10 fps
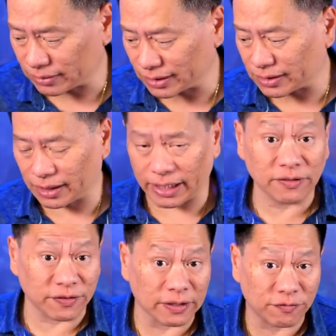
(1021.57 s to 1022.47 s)
I'll just say,
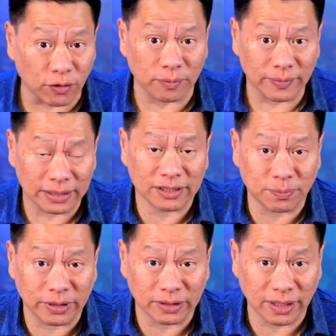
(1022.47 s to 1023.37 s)
infant form at
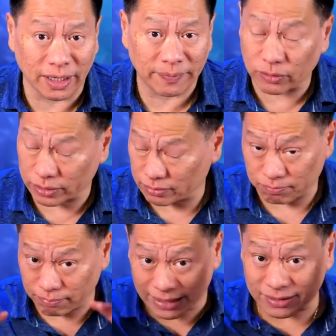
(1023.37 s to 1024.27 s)
this point in time, I know it's